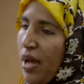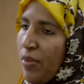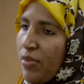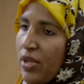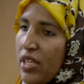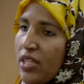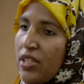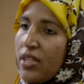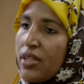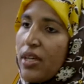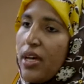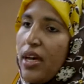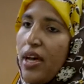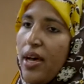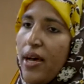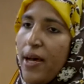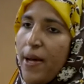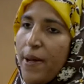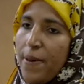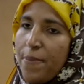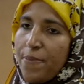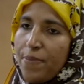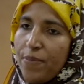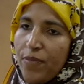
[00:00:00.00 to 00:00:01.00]
I mean
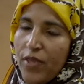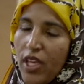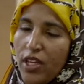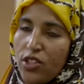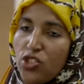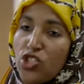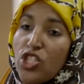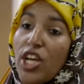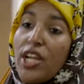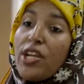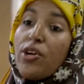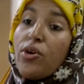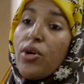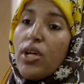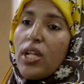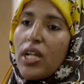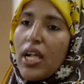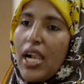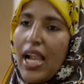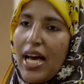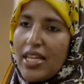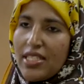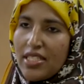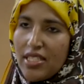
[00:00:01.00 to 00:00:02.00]
um, general
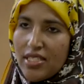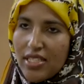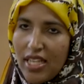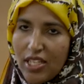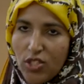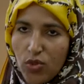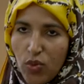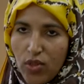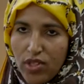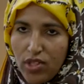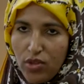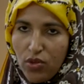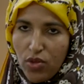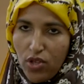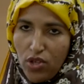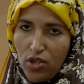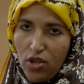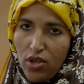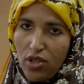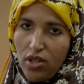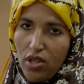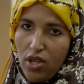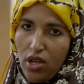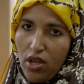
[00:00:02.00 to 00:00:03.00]
classes, that's what they were,
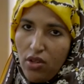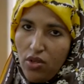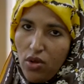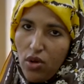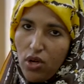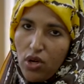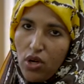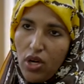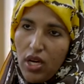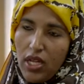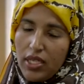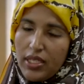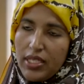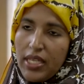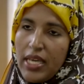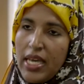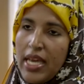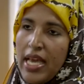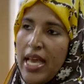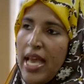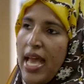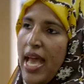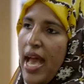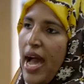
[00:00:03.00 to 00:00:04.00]
uh, they were called.
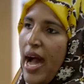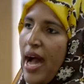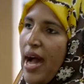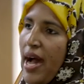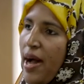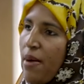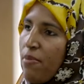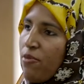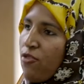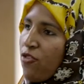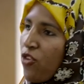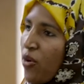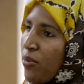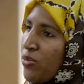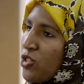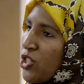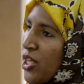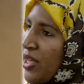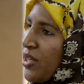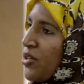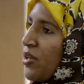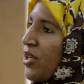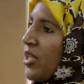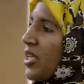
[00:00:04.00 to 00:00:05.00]
Um, from
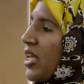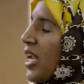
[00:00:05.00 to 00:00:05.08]
general